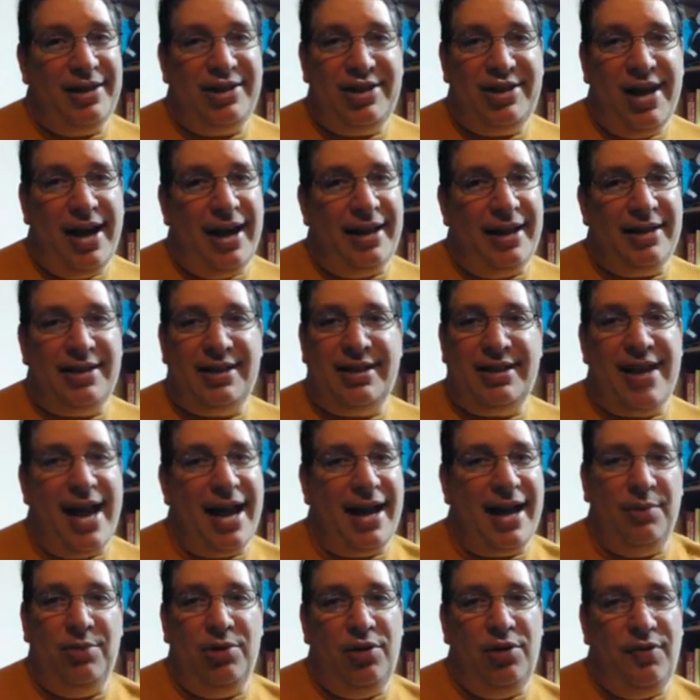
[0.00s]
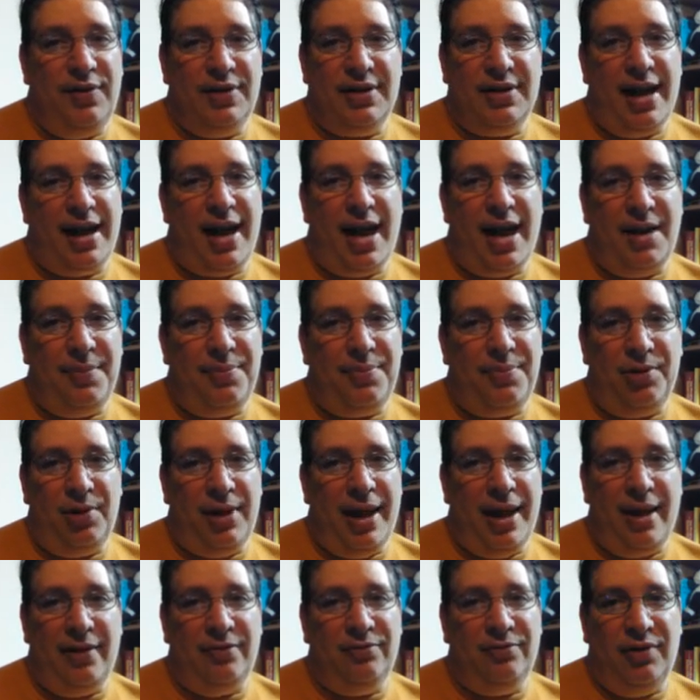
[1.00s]
giant stack of movies I got to
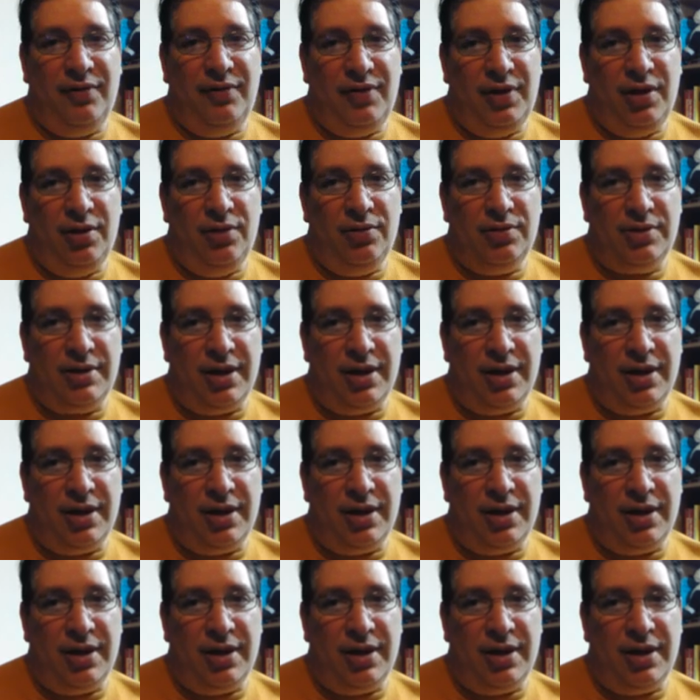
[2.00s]
pull out and review.